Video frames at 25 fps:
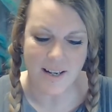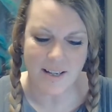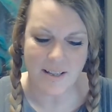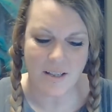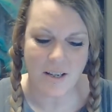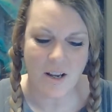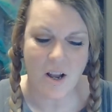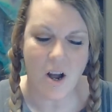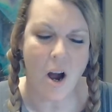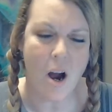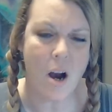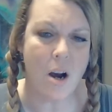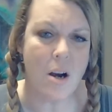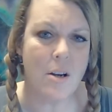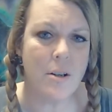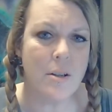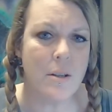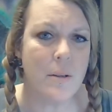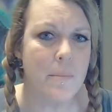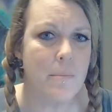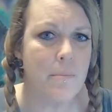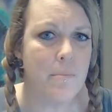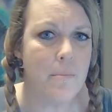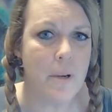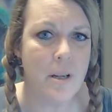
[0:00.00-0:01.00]
is
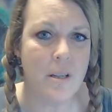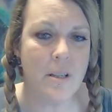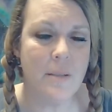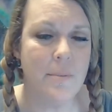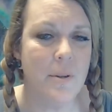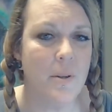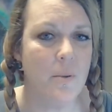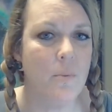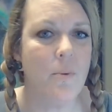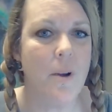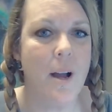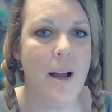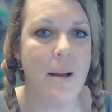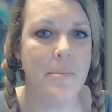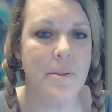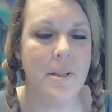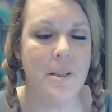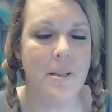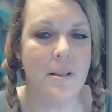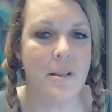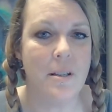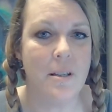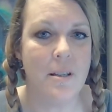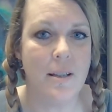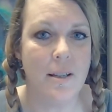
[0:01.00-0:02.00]
cards must be wrapped
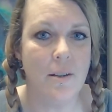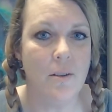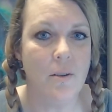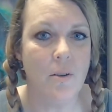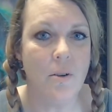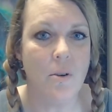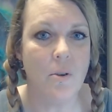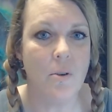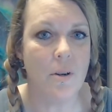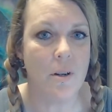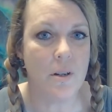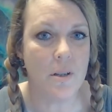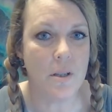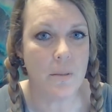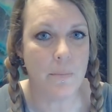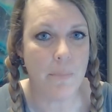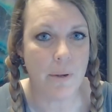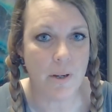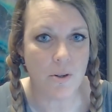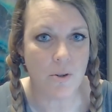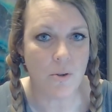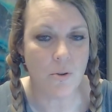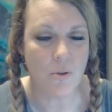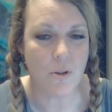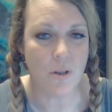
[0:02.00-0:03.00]
in silk or a
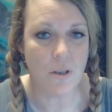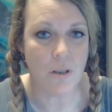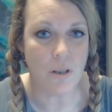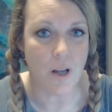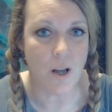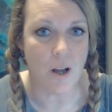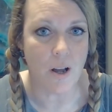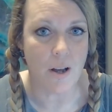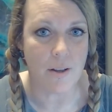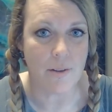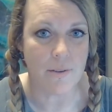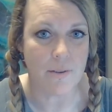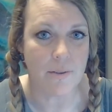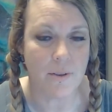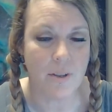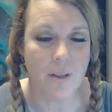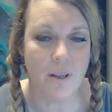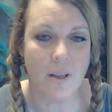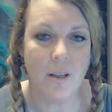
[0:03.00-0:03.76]
special cloth.